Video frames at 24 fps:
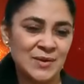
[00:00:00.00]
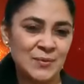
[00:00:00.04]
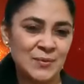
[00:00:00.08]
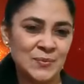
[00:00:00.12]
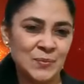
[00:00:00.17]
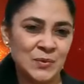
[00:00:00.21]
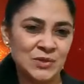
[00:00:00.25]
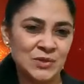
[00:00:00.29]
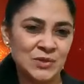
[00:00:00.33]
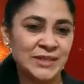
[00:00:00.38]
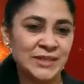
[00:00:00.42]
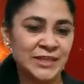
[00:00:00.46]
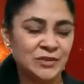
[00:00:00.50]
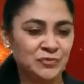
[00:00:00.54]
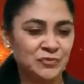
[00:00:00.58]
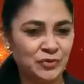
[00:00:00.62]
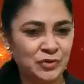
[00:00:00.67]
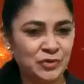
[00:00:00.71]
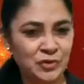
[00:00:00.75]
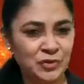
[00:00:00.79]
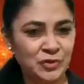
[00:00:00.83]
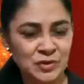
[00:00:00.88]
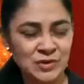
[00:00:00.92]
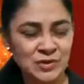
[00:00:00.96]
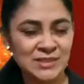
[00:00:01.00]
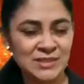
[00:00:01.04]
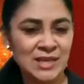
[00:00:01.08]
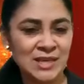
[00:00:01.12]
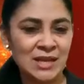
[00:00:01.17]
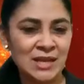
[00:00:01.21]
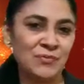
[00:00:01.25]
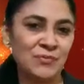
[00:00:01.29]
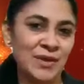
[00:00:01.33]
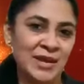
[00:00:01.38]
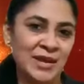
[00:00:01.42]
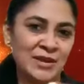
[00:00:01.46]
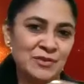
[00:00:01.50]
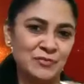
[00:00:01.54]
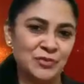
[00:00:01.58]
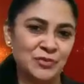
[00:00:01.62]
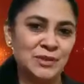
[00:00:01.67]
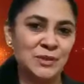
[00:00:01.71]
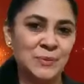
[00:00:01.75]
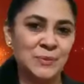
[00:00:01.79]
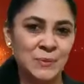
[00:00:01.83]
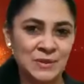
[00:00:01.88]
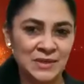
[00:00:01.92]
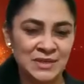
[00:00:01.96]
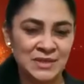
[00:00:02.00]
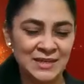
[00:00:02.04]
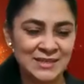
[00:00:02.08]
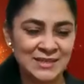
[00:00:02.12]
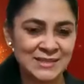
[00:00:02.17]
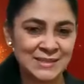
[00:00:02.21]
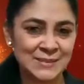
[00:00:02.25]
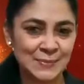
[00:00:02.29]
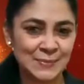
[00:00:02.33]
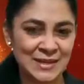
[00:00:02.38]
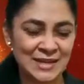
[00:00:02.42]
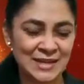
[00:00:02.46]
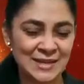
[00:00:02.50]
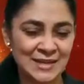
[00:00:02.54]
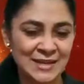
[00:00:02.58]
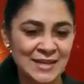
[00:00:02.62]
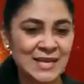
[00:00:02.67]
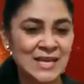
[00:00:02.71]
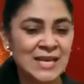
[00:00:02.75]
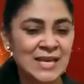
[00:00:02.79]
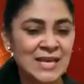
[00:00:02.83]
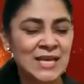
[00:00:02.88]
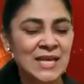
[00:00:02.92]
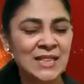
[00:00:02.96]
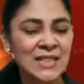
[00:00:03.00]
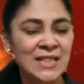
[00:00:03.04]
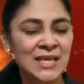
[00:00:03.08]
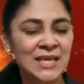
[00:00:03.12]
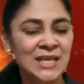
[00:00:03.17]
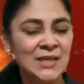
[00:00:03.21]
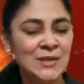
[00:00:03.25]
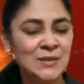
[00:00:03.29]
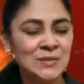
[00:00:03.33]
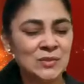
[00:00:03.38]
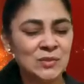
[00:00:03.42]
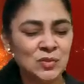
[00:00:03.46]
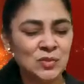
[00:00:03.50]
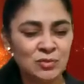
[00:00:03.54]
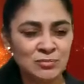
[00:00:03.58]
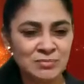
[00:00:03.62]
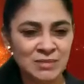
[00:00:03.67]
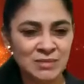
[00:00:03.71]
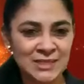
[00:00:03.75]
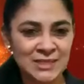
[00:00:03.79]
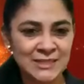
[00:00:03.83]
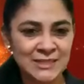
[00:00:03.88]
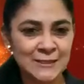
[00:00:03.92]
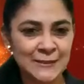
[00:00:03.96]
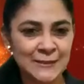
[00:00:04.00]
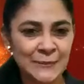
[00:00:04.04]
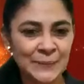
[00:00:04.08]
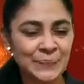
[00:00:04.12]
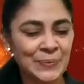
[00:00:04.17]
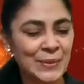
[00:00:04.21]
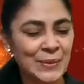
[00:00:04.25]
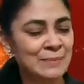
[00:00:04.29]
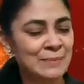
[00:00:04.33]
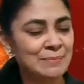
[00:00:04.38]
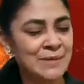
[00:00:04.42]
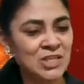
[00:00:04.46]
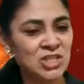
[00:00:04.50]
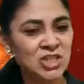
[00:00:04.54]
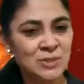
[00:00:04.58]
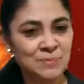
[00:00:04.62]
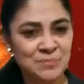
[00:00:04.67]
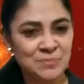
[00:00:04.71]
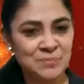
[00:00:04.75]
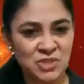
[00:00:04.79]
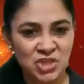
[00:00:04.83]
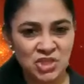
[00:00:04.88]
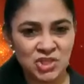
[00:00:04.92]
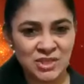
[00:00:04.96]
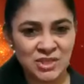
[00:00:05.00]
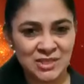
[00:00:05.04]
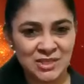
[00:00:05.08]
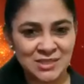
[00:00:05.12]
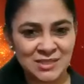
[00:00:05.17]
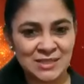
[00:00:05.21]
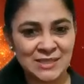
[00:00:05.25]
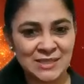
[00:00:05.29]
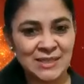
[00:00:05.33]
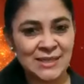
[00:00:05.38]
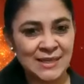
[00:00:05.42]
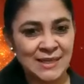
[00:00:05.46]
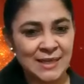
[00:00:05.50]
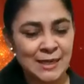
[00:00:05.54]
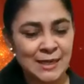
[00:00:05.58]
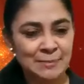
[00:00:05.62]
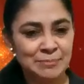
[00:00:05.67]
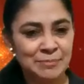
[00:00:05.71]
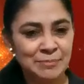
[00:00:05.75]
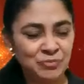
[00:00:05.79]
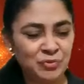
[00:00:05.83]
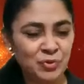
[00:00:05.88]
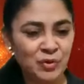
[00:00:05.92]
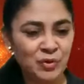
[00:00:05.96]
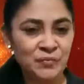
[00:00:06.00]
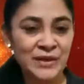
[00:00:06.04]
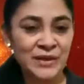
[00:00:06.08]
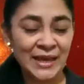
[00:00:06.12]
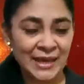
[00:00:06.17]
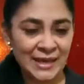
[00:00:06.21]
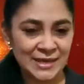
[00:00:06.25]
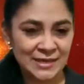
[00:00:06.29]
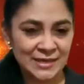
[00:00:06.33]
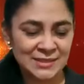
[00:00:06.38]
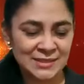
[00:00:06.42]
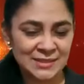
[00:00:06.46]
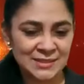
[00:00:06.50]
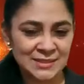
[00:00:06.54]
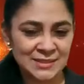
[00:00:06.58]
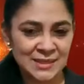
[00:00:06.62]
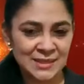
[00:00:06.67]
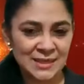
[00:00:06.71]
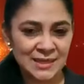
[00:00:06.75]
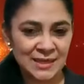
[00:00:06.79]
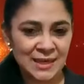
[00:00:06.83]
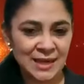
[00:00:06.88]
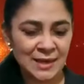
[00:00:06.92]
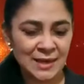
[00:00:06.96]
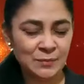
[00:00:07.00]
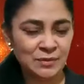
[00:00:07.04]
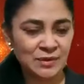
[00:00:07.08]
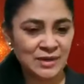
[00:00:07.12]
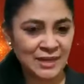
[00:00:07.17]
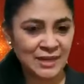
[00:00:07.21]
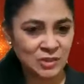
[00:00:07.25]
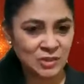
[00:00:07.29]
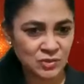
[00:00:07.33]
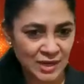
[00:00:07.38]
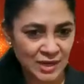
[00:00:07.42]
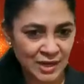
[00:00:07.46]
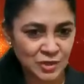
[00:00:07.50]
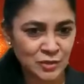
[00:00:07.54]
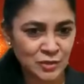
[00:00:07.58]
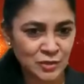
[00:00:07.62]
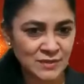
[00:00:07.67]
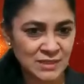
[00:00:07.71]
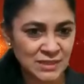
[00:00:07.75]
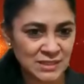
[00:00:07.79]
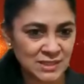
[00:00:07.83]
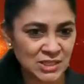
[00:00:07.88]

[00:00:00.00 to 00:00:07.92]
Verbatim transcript: Wanting it for yourself and for the world as well. Thank you so much, sir. Much appreciated. Before we end, I would like to hand over the